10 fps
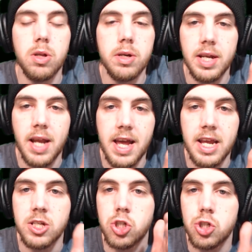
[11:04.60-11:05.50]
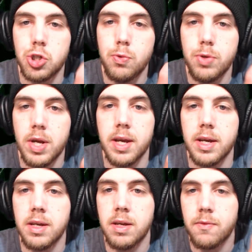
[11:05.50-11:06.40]
looking at is
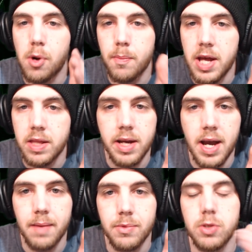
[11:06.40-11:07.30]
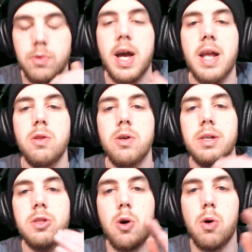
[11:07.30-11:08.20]
shooting from a helicopter. You got to look
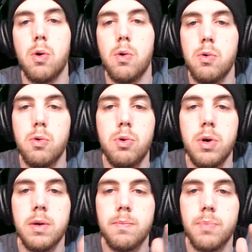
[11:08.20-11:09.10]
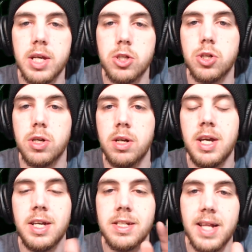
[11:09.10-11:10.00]
at the whole picture.
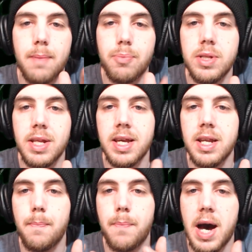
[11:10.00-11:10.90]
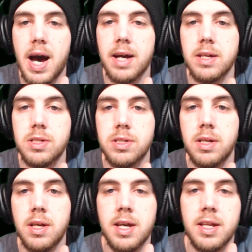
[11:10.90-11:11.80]
Stop putting it in a box.
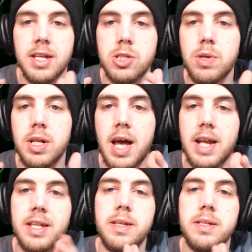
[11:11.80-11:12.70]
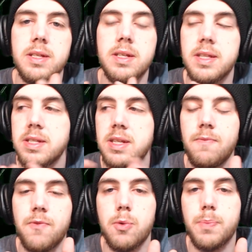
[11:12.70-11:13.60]
That's what a lot of
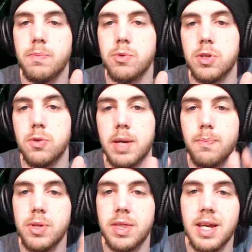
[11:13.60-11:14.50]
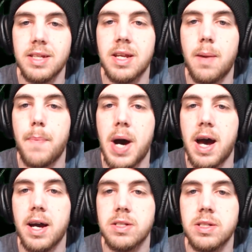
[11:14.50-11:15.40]
disinfo people do. They put things in a
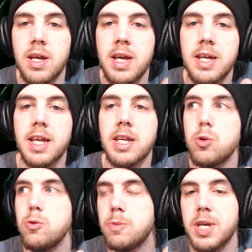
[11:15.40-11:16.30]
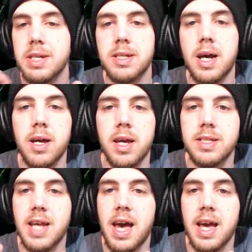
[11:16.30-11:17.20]
box. They use big
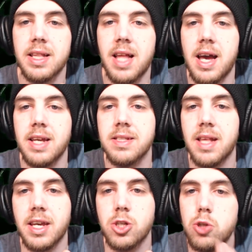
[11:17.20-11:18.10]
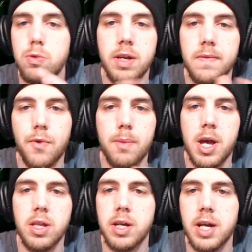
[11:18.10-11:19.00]
taglines like shooting from a
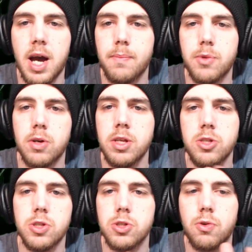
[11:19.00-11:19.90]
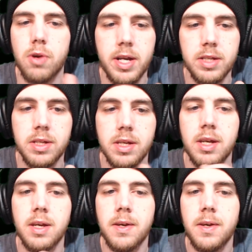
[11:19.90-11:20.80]
helicopter. This is crazy.
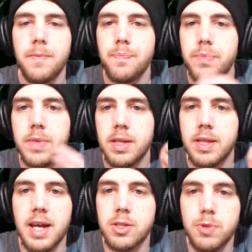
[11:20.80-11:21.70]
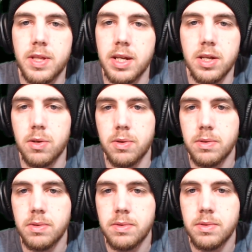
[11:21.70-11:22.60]
That's what they do.
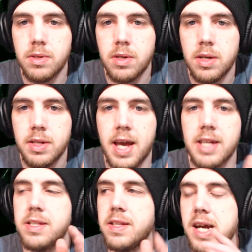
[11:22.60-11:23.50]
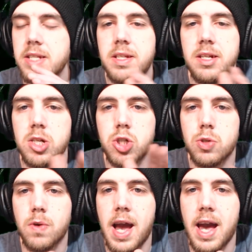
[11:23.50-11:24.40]
That's the
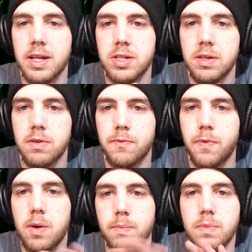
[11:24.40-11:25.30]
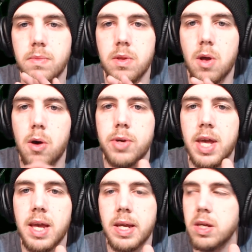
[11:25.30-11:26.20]
distract from,
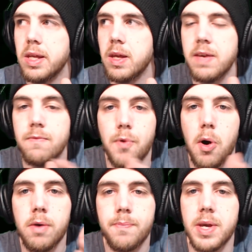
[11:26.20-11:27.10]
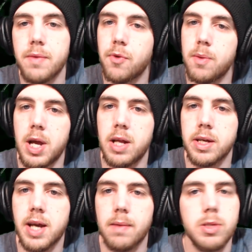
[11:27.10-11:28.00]
okay, involvement from a
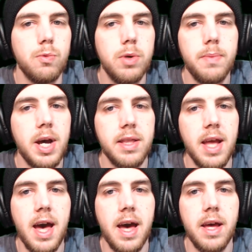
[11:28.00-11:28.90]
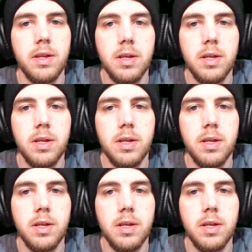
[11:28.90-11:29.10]
helicopter. What about that?